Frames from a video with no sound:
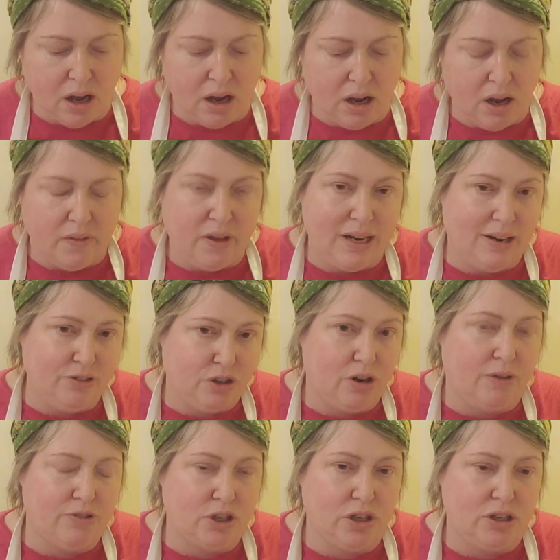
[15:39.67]
Then after I've
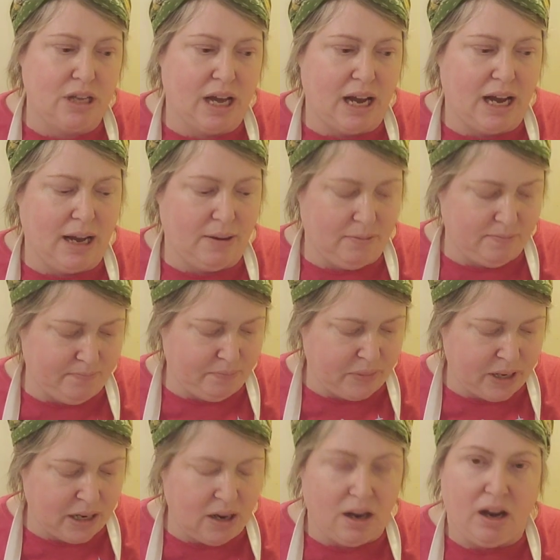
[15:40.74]
done that,
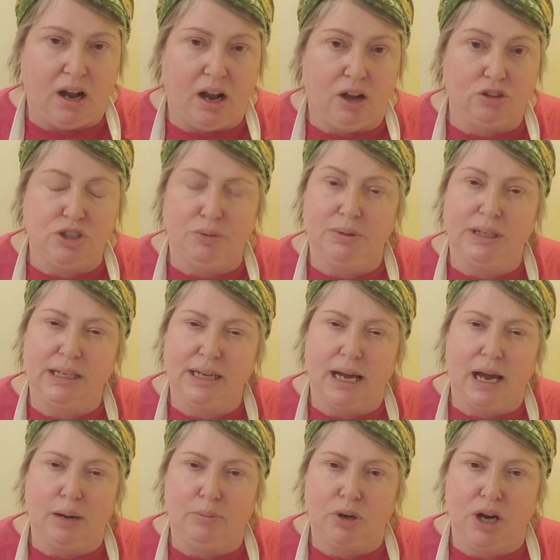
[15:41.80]
I'll do it again,
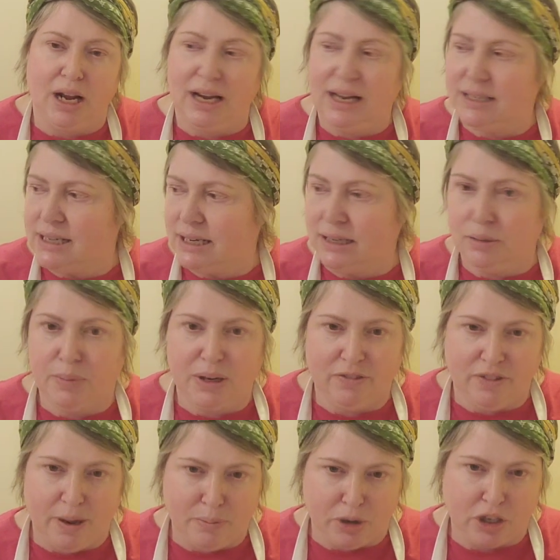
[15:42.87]
but I'll add a little bit of fabric,